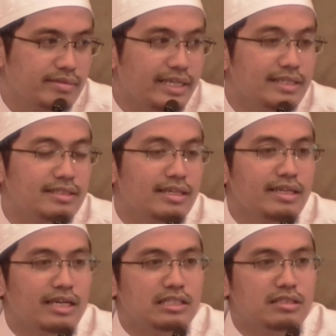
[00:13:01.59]
That is
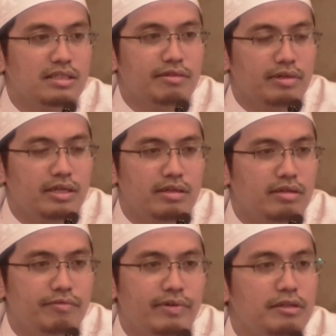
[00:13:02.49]
as,
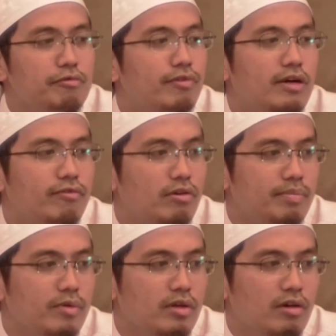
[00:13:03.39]
uh, very far from,
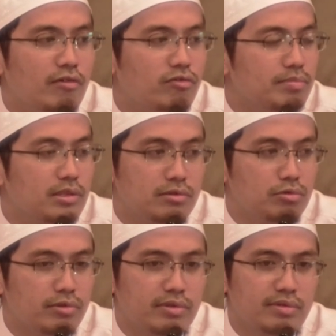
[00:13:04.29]
from the
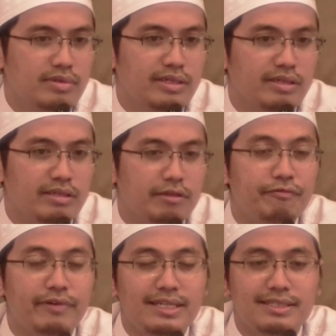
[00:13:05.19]
truth. The
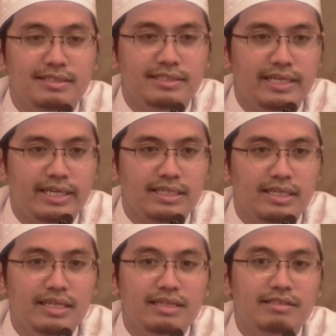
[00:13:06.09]
fact is that
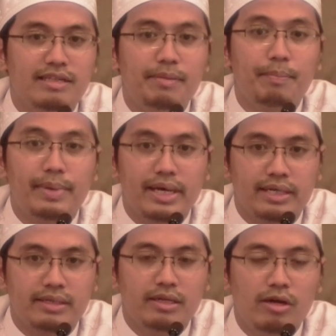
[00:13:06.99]
some men,
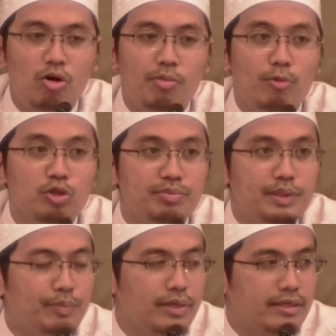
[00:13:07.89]
or most
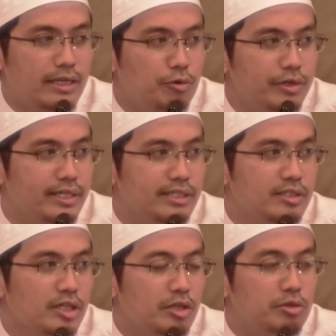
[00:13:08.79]
people nowadays,
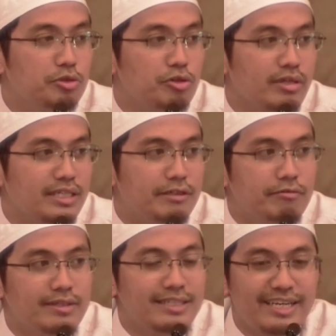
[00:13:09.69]
do not
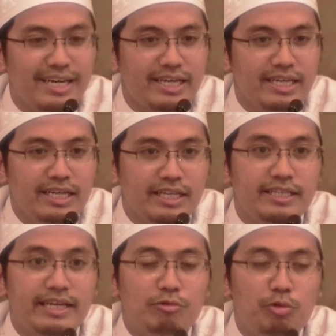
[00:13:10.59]
even care
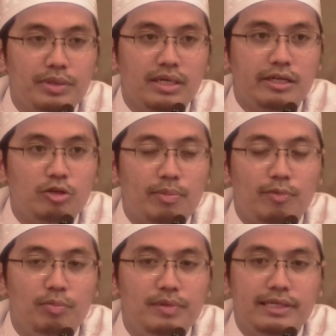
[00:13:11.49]
that women are not
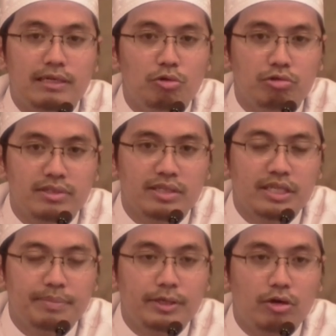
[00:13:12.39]
properly clothed,
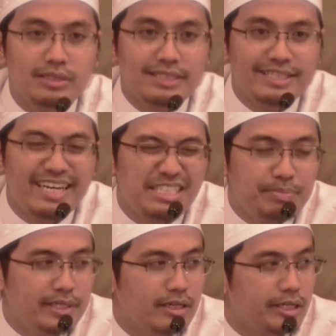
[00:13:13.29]
because it has
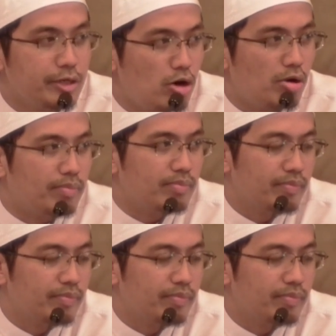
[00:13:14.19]
been a norm.